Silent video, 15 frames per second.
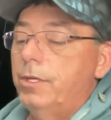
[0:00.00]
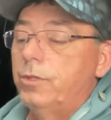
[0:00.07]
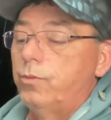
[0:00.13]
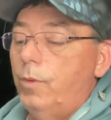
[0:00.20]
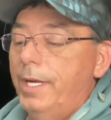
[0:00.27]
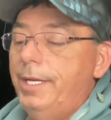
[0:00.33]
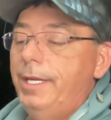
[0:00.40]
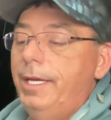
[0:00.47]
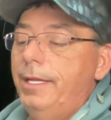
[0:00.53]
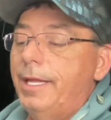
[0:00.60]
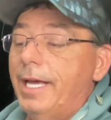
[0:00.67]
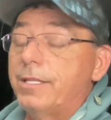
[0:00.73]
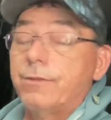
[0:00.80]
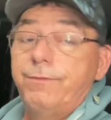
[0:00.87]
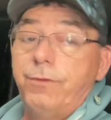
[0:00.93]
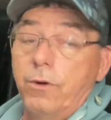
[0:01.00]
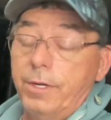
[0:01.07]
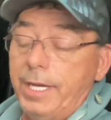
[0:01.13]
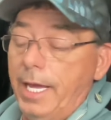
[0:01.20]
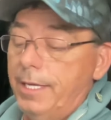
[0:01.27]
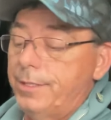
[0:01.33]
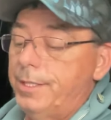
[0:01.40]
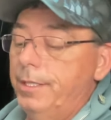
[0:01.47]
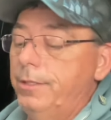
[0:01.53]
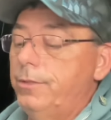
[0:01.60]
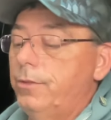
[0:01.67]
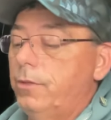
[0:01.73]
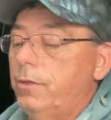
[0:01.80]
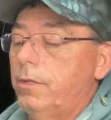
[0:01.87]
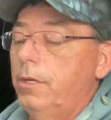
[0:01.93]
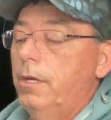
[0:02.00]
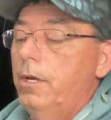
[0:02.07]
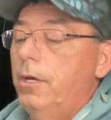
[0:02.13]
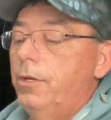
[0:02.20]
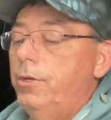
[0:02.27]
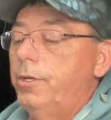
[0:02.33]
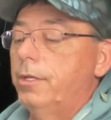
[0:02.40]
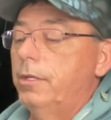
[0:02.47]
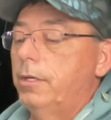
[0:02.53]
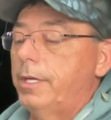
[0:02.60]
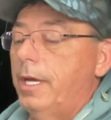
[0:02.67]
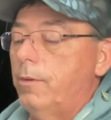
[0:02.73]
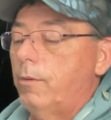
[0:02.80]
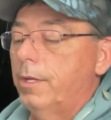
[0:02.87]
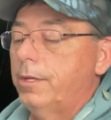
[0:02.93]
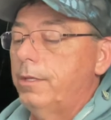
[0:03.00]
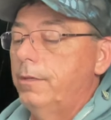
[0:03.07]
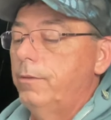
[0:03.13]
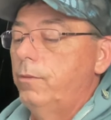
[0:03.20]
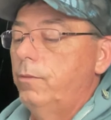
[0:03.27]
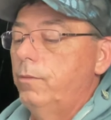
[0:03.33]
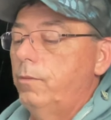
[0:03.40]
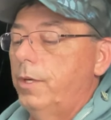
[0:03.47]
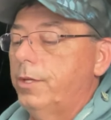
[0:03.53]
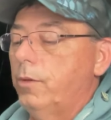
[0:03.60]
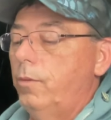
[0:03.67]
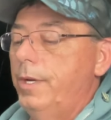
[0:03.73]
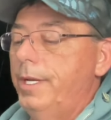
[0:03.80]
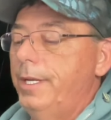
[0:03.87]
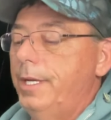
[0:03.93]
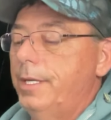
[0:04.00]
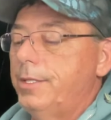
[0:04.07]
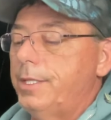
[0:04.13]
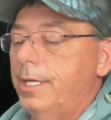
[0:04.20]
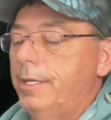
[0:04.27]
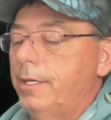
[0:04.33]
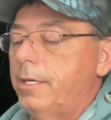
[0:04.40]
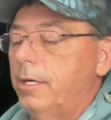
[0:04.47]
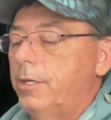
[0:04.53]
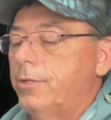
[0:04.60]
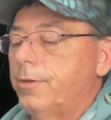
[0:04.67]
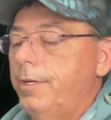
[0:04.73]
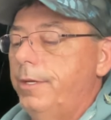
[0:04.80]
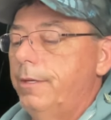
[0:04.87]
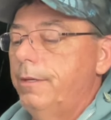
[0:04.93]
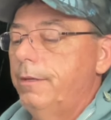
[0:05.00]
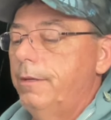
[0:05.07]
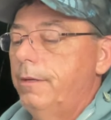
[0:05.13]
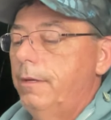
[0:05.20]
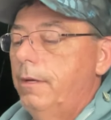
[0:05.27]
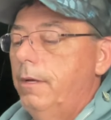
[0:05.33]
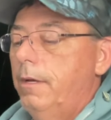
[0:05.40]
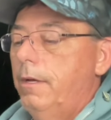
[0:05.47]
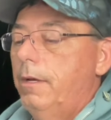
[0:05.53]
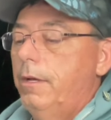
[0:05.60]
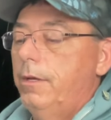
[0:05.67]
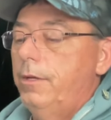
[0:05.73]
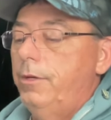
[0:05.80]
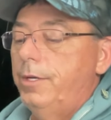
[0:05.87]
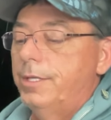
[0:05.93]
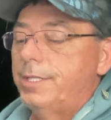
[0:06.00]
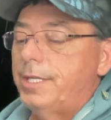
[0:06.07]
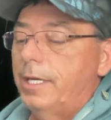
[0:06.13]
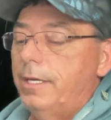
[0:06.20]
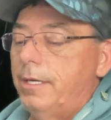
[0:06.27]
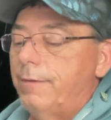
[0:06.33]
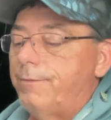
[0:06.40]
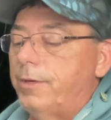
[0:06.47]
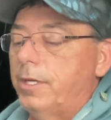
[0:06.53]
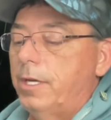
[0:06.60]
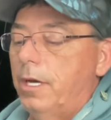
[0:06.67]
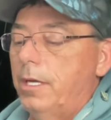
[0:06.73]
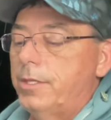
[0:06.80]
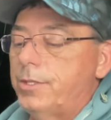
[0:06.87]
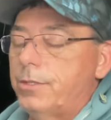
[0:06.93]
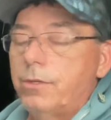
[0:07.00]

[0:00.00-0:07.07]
is Wendy. That's a forecasting tool. You can look at what the wind is in the country, You can set it up for gusts